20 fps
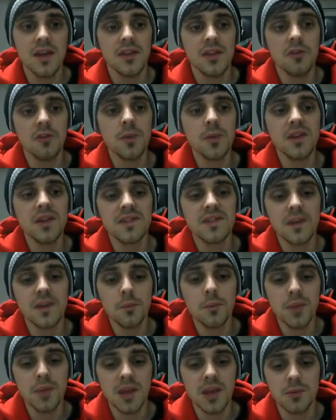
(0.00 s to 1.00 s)
There have been
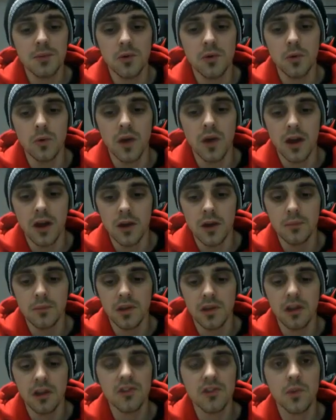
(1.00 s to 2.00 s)
some people,
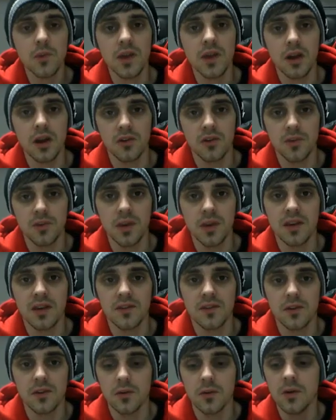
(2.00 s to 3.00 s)
last week I was
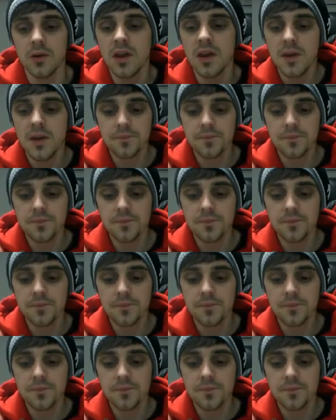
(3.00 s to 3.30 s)
speaking to,